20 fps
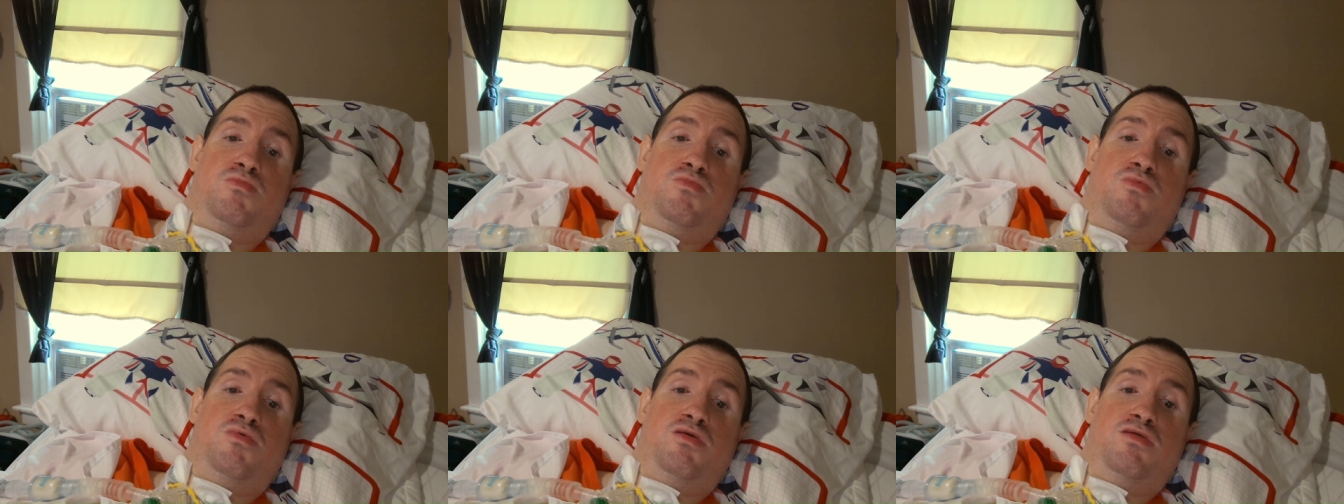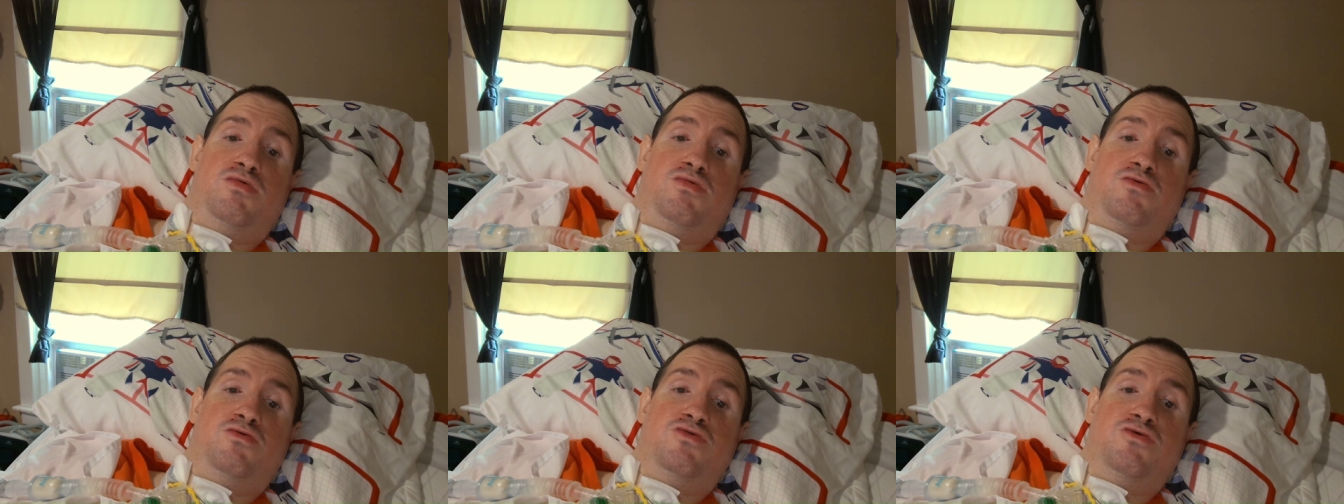One
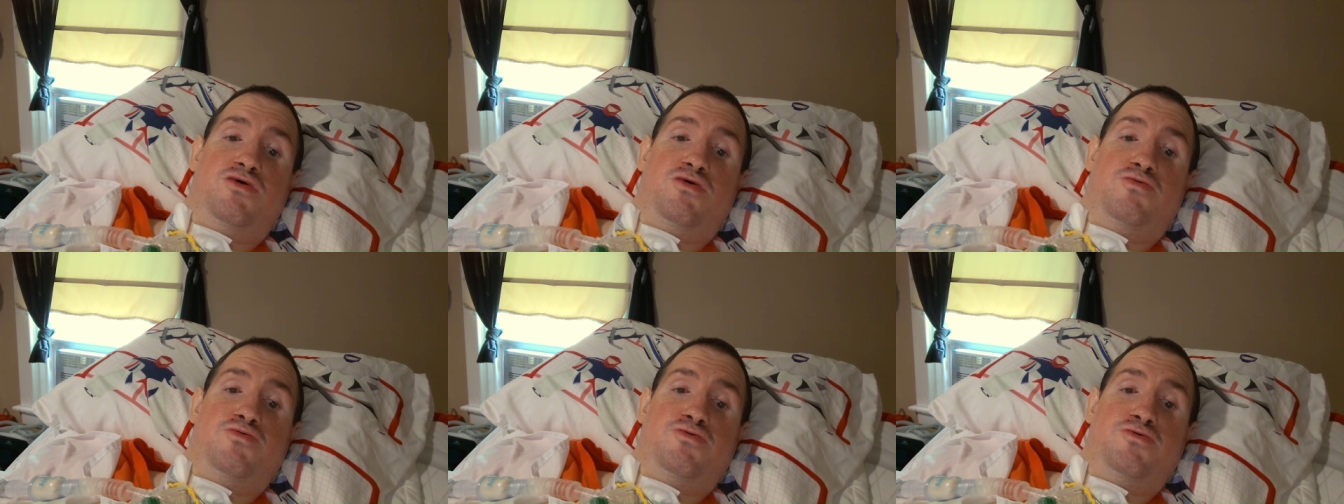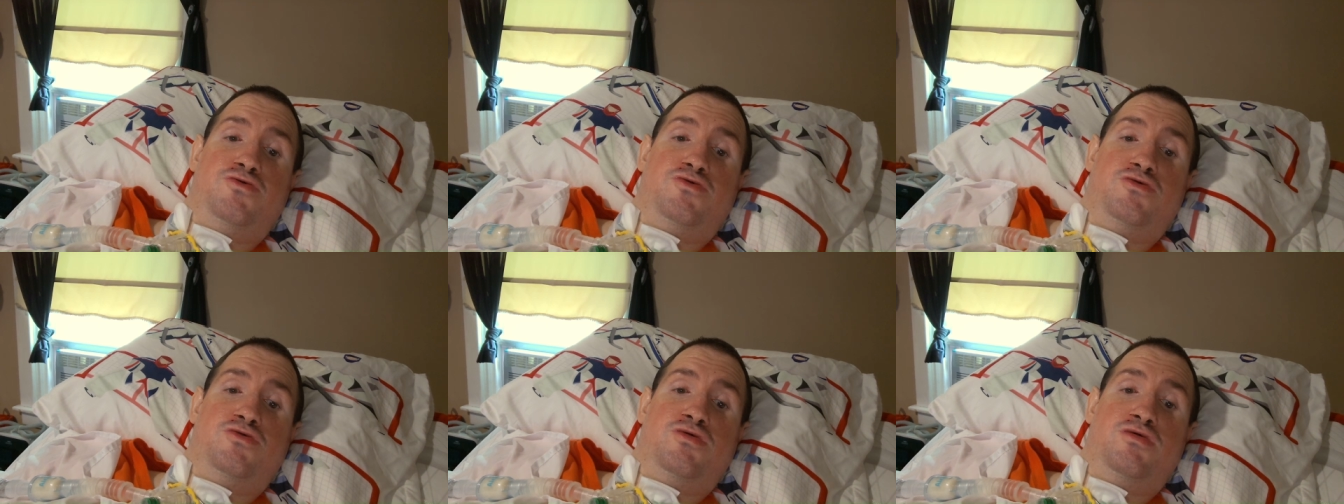of the
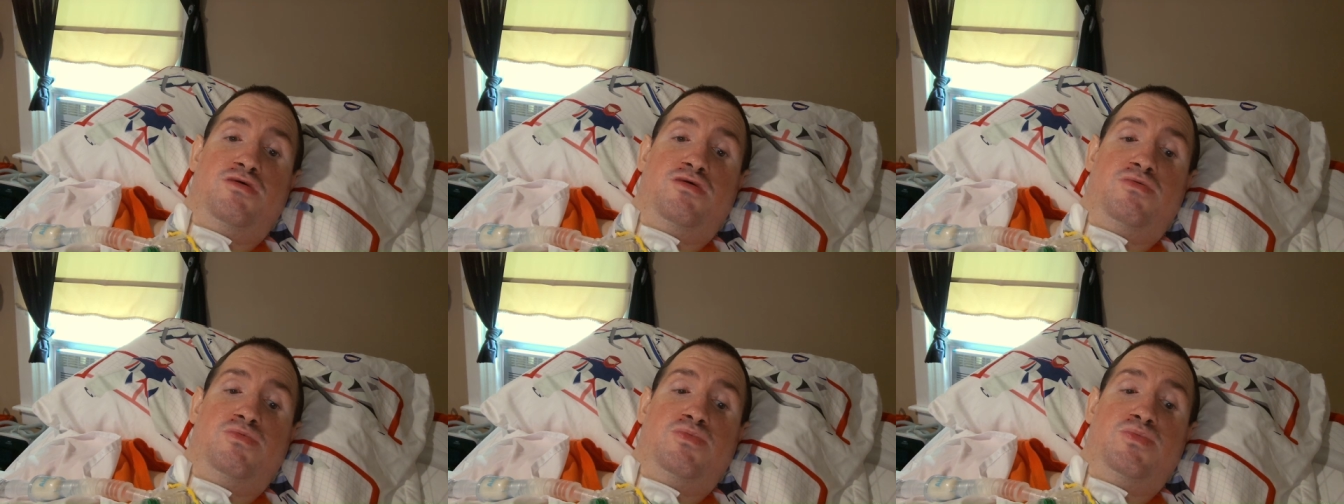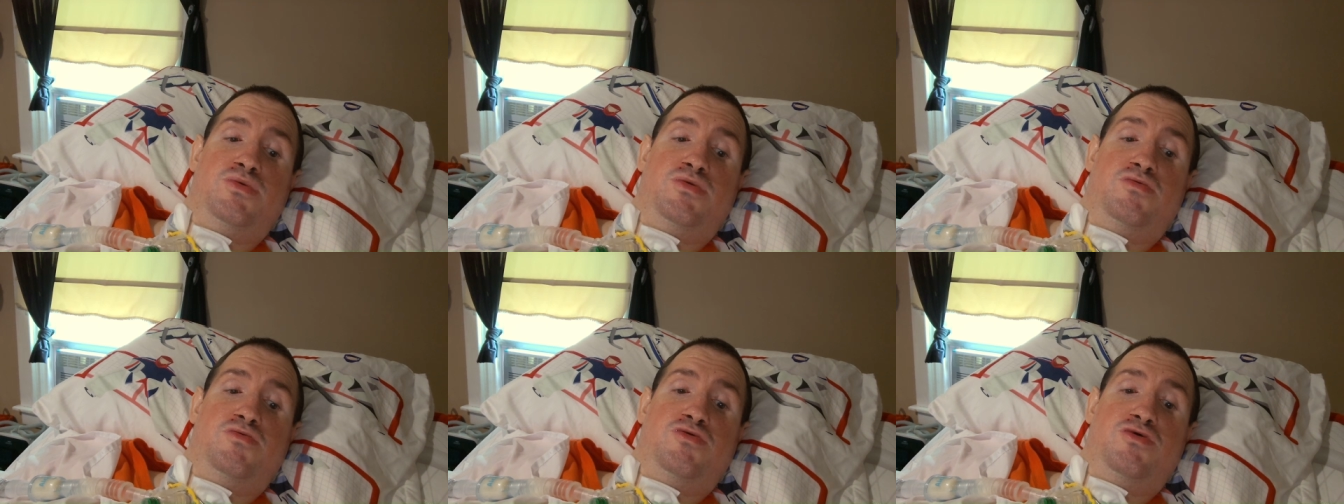toughest
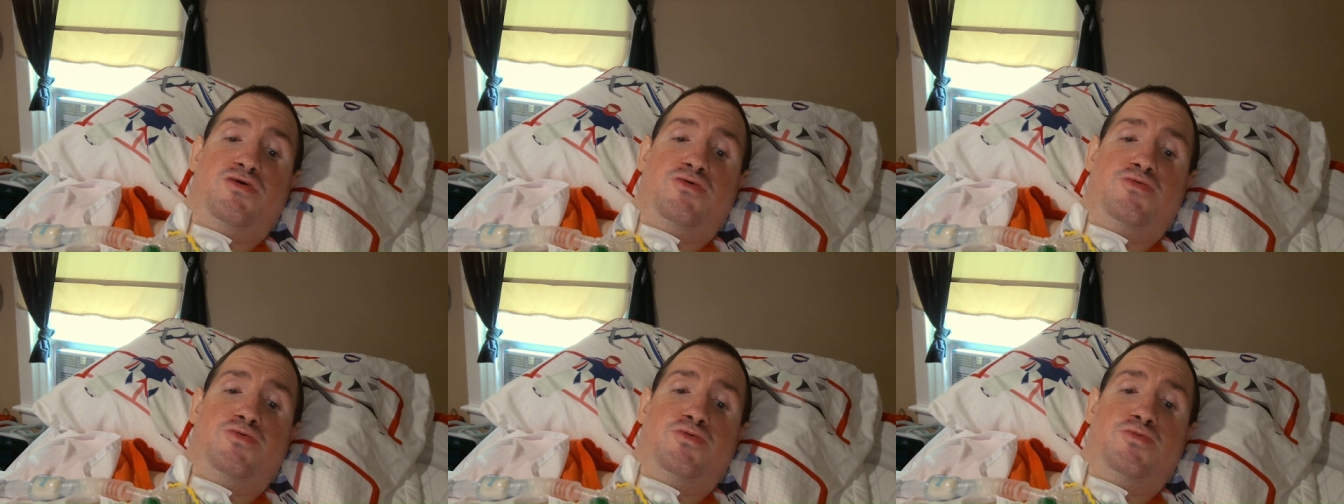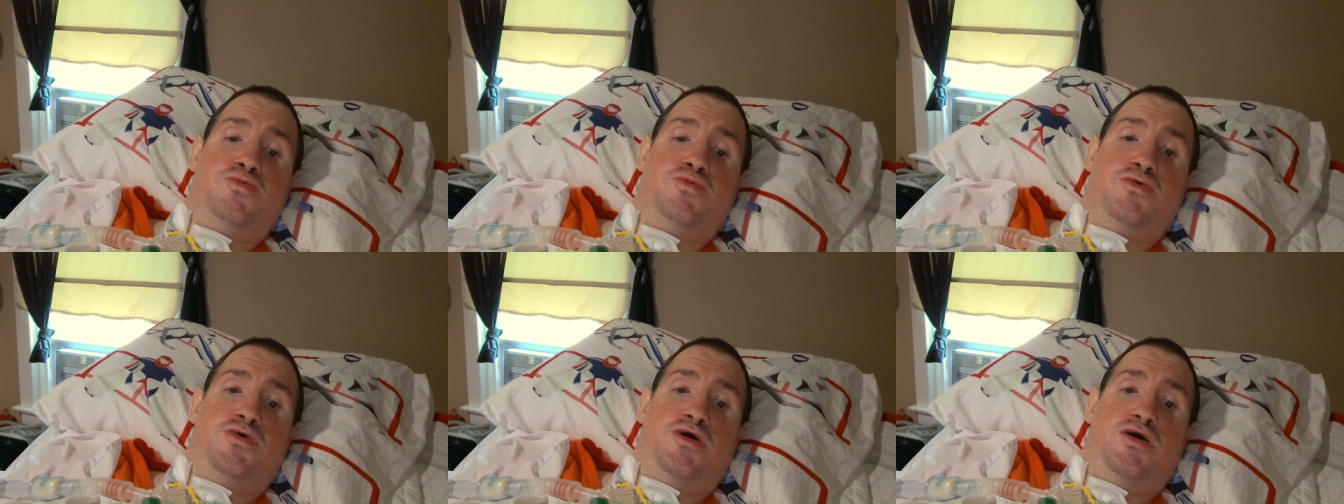Philadelphia
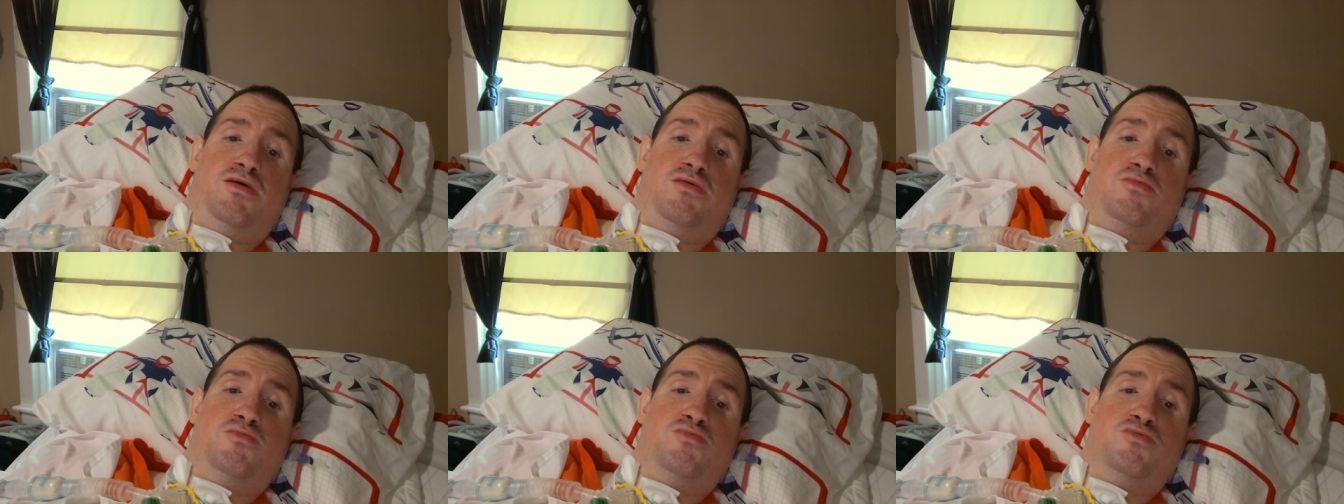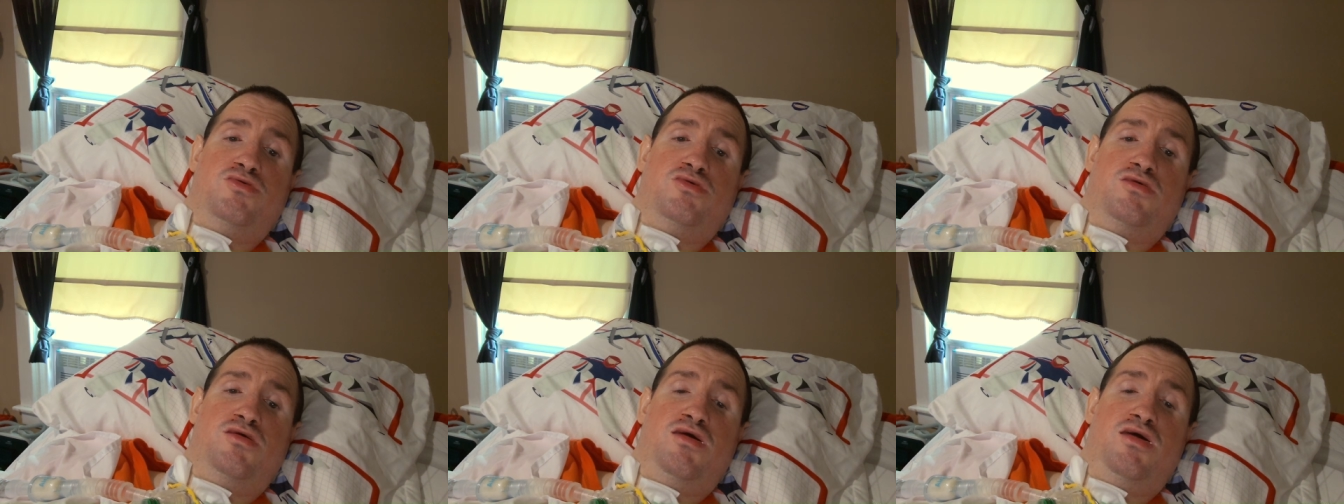Flyers
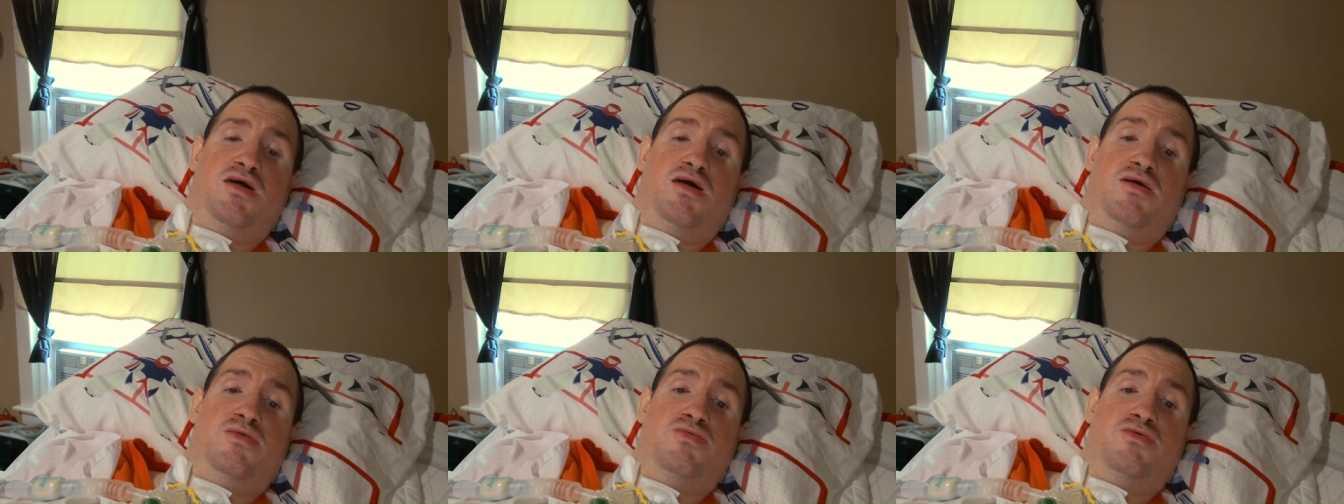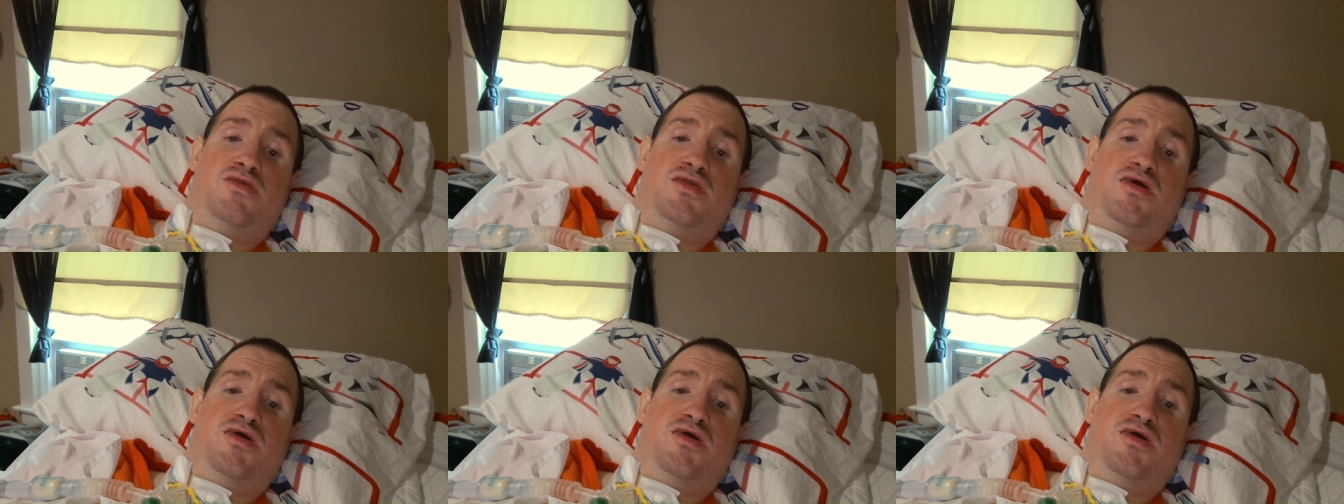of the